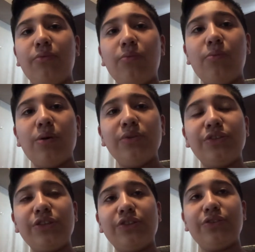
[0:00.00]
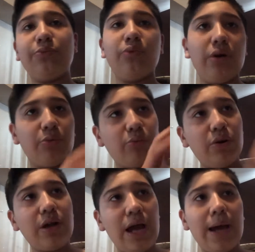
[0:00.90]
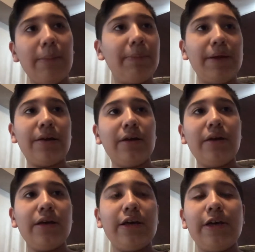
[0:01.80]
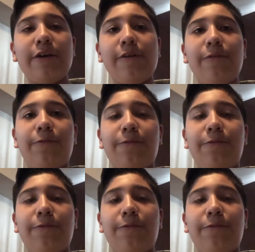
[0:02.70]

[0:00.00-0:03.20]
it was just what would happen if,